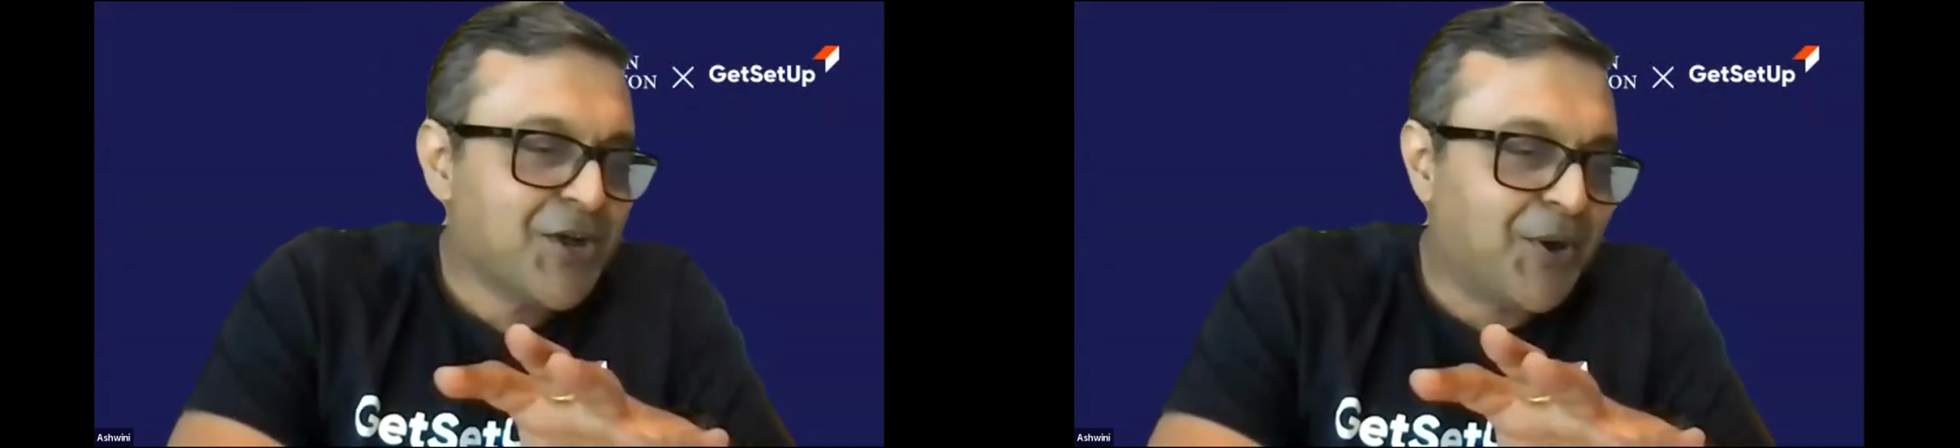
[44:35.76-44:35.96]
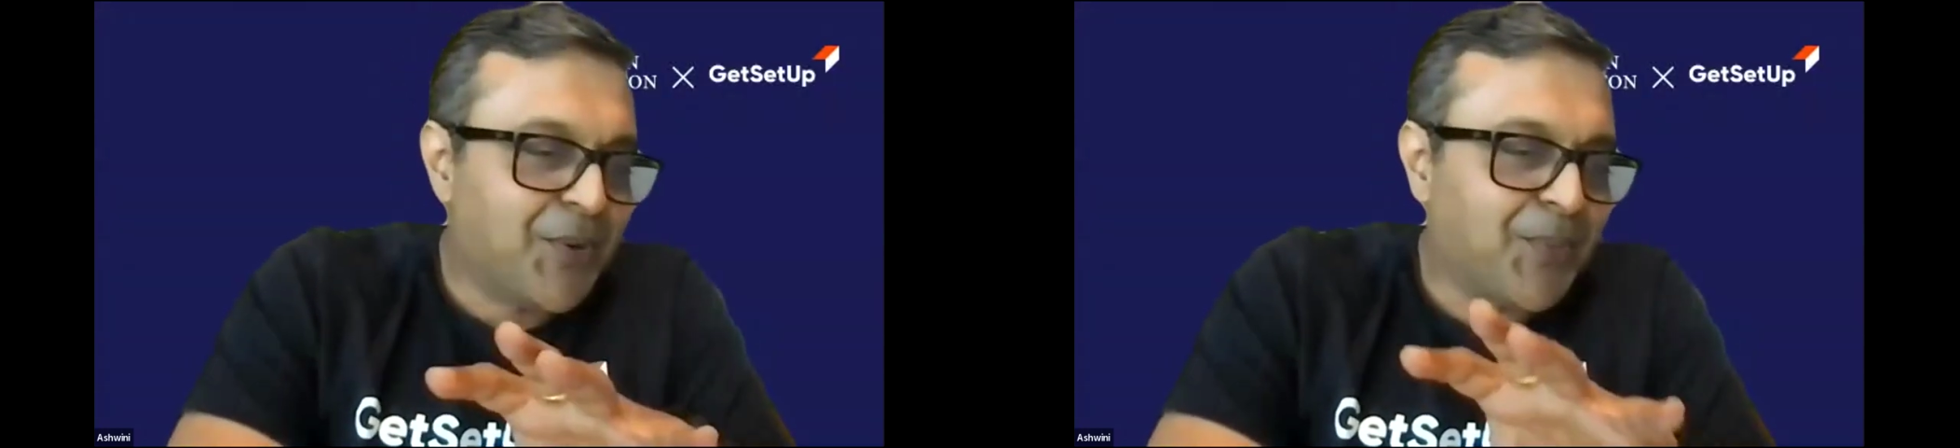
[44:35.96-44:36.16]

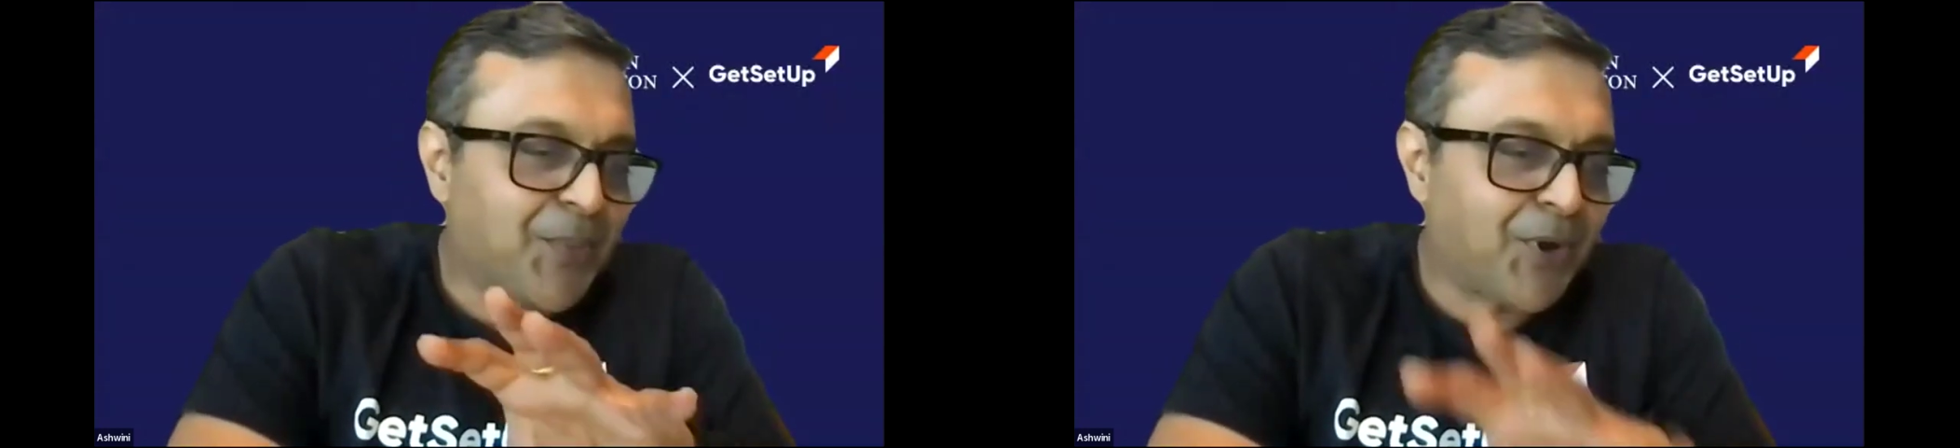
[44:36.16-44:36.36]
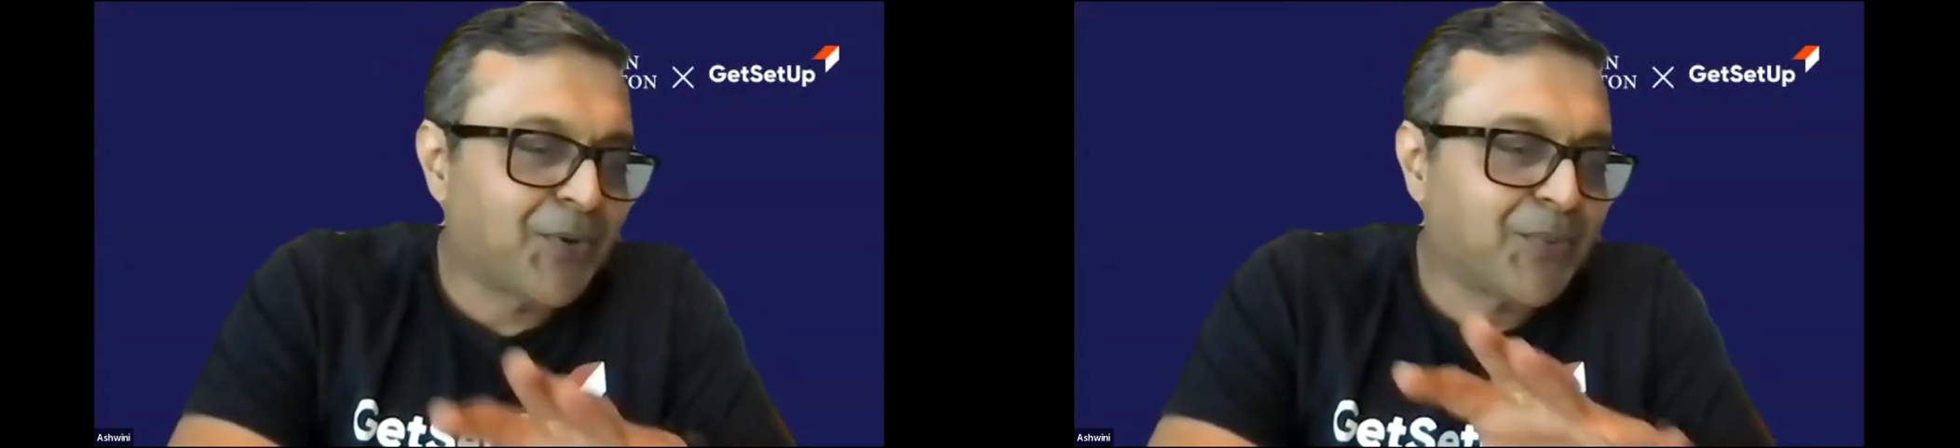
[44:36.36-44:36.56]

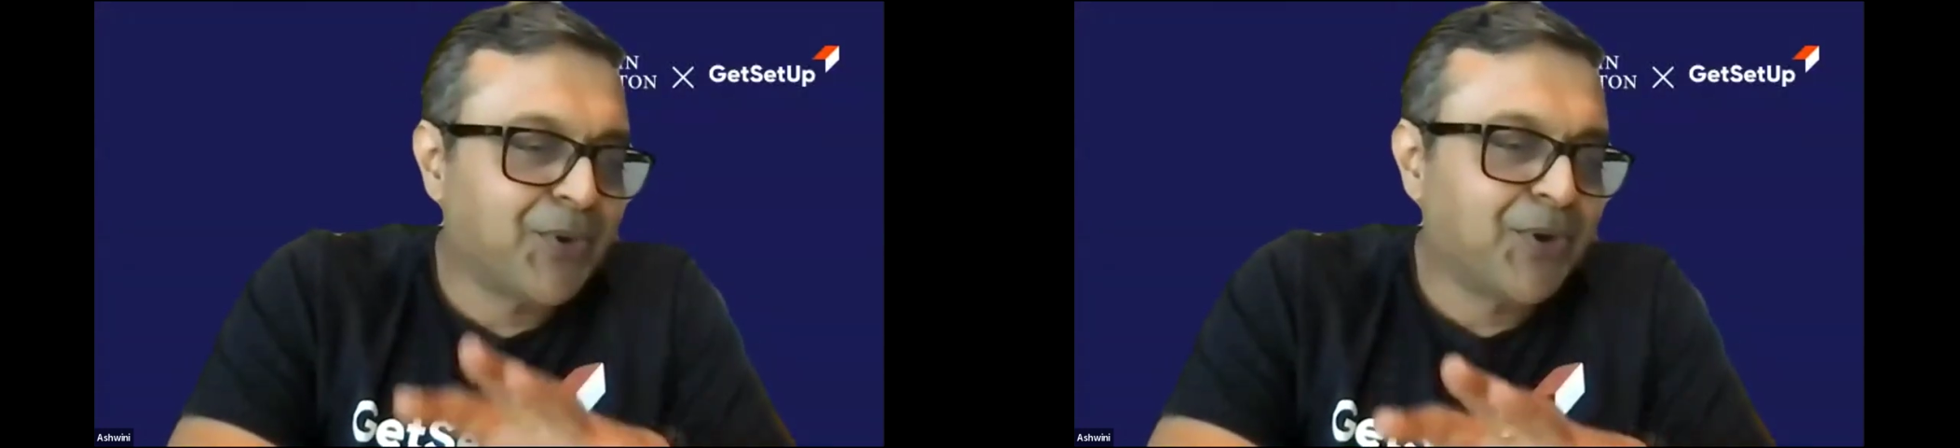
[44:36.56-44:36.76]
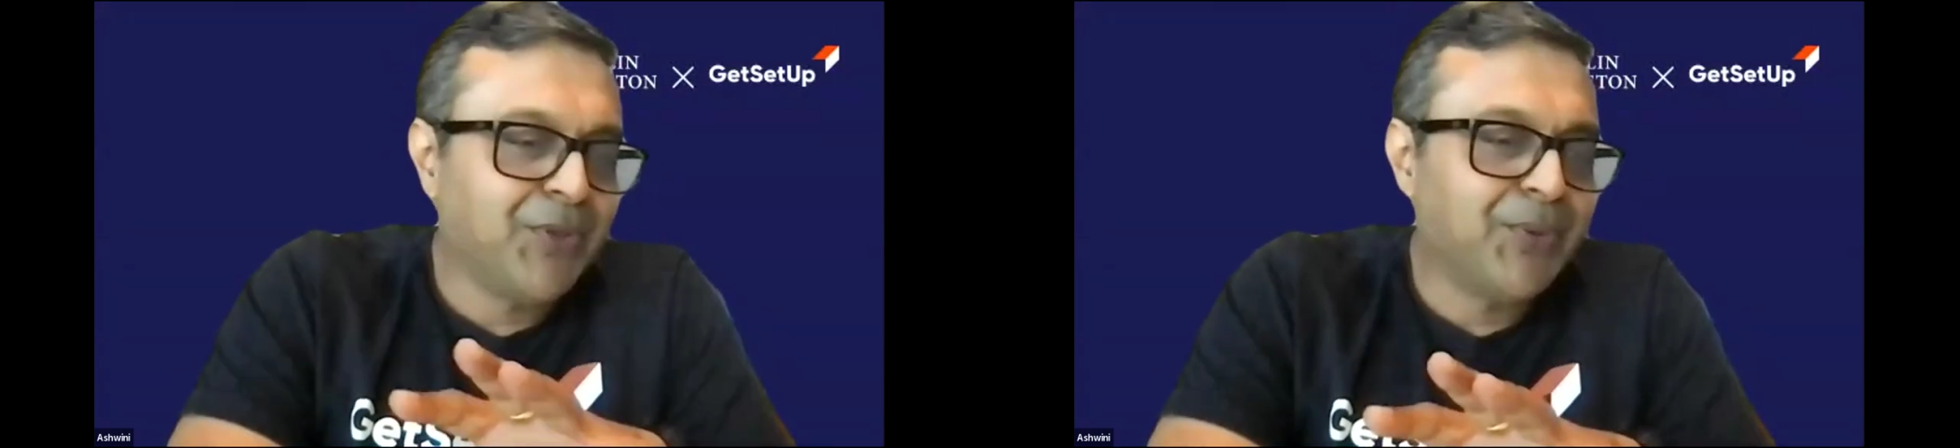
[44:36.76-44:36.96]
What
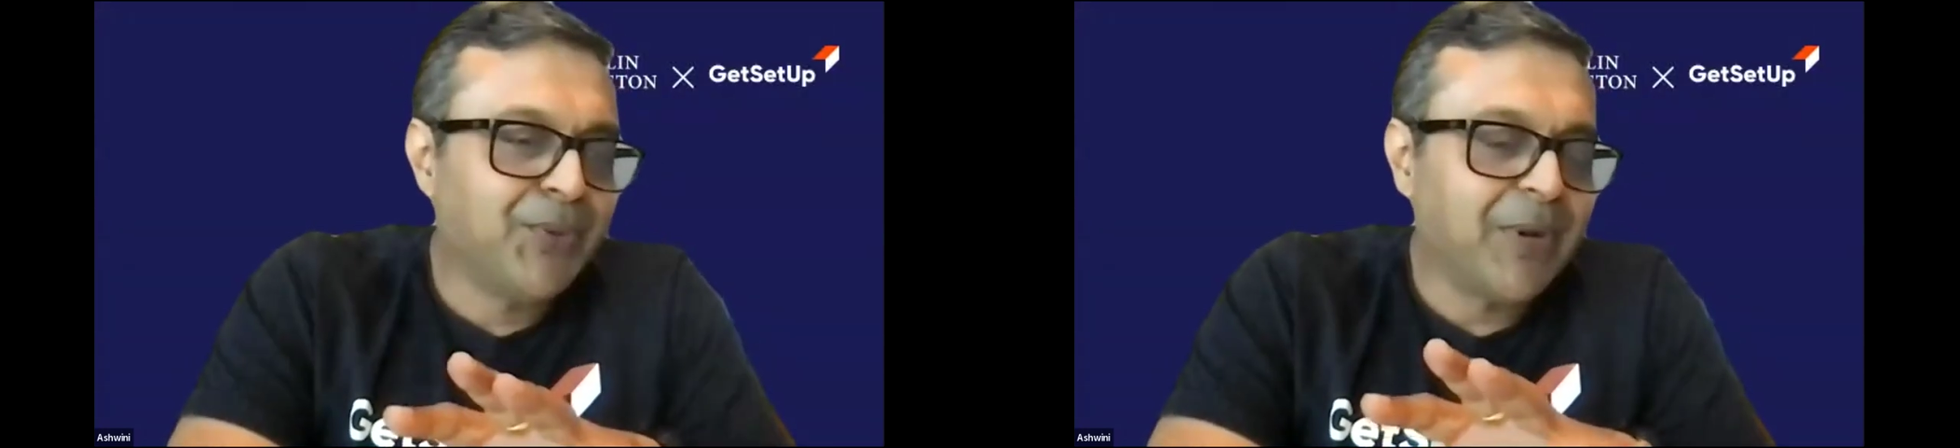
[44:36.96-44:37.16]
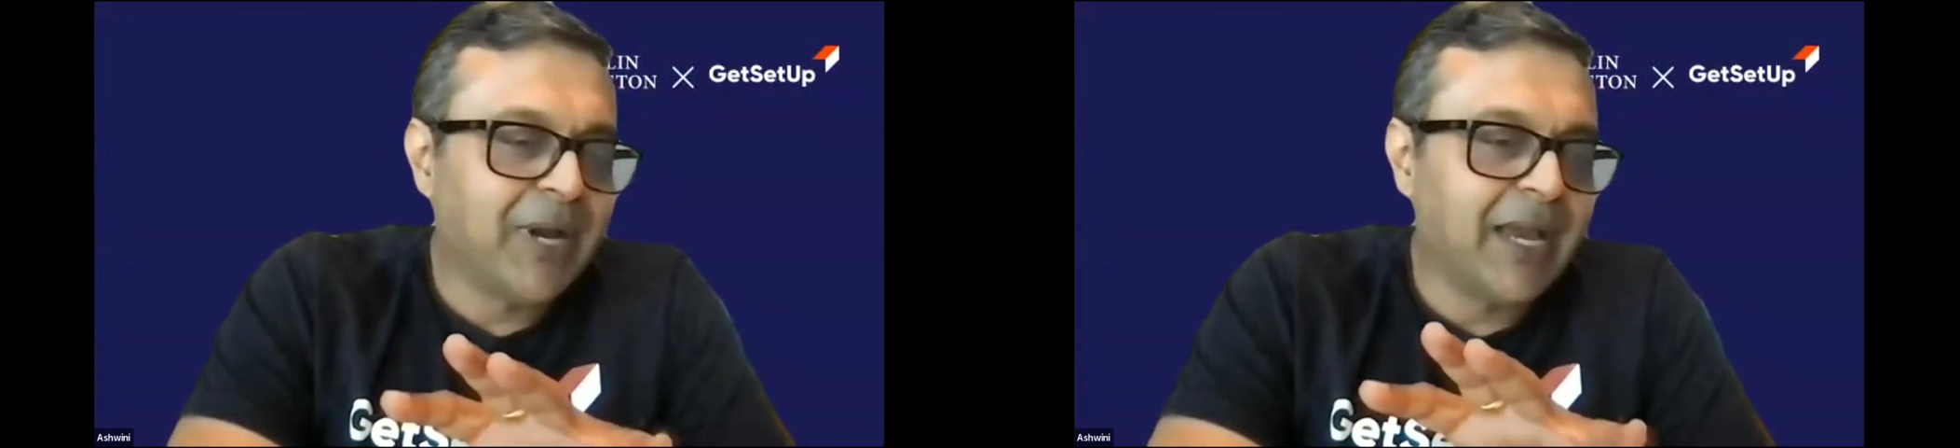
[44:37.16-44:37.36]
would
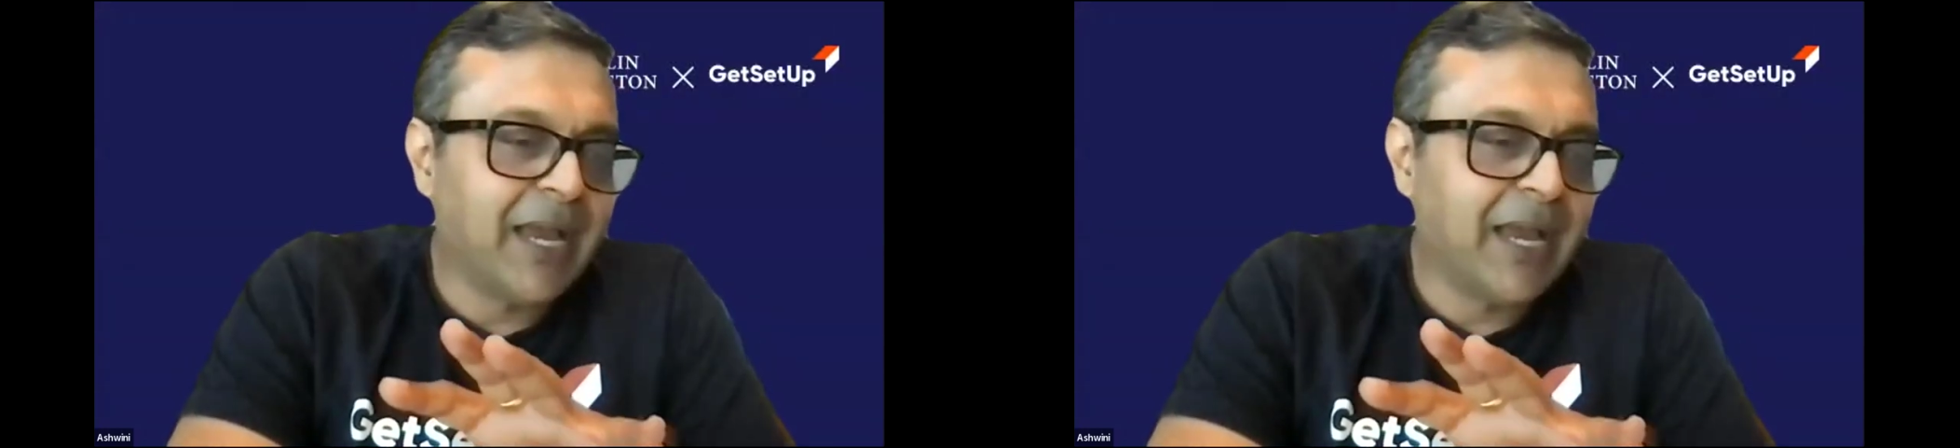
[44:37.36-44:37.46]
you